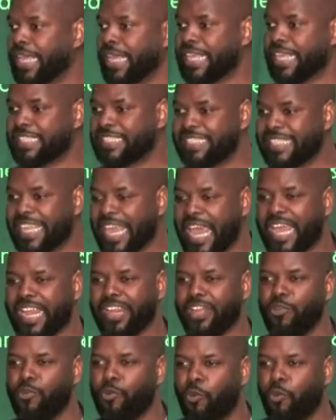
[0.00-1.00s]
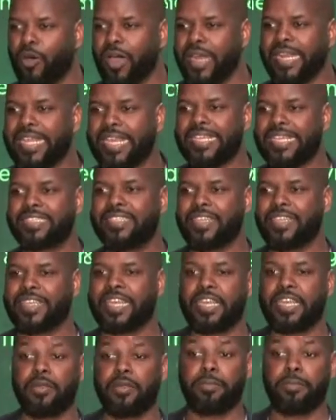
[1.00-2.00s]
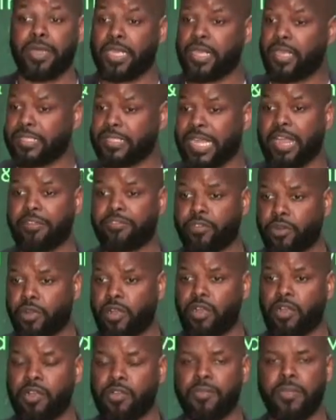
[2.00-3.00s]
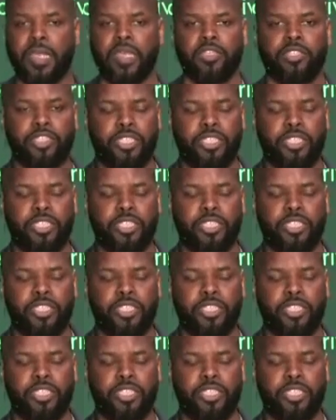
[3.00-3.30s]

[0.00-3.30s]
exactly what is the kingdom, because after all,